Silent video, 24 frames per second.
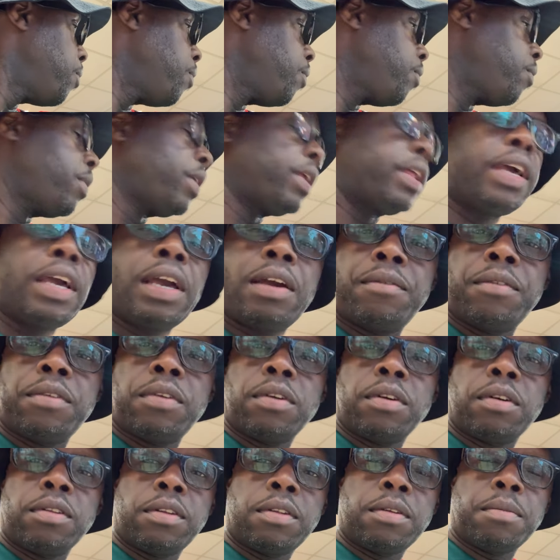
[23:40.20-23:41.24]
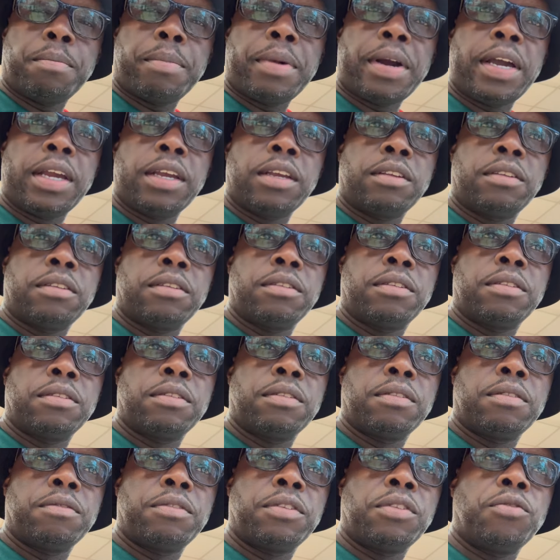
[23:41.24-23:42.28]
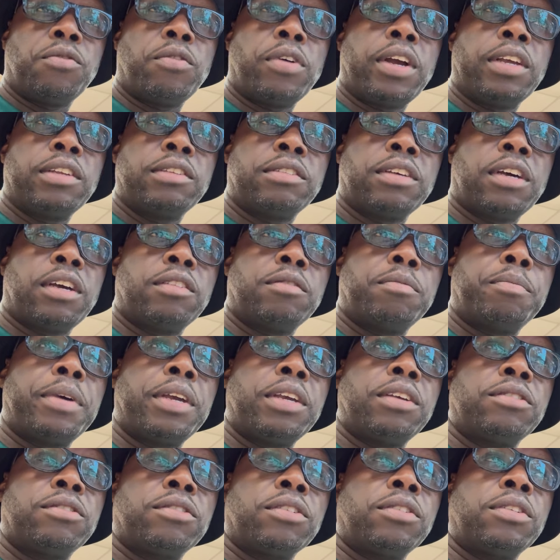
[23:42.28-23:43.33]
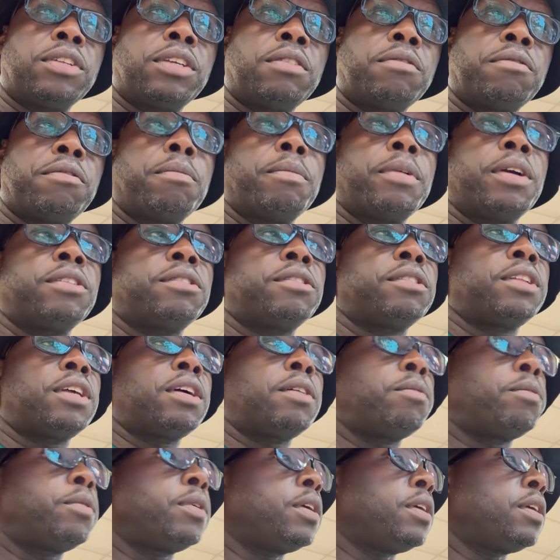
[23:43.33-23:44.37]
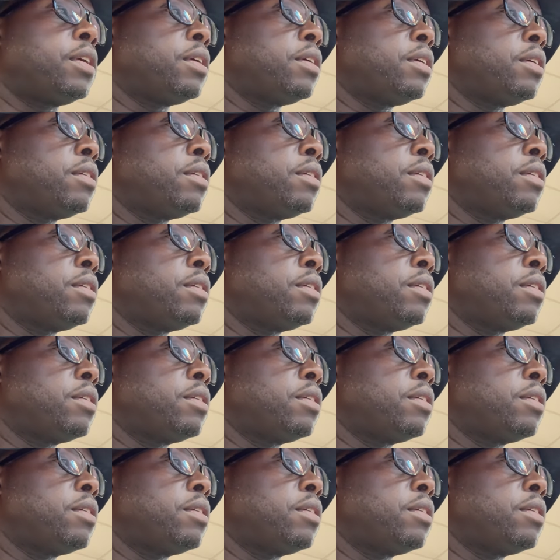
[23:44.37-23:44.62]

where they haven't got the bikes to the right size based on the information that we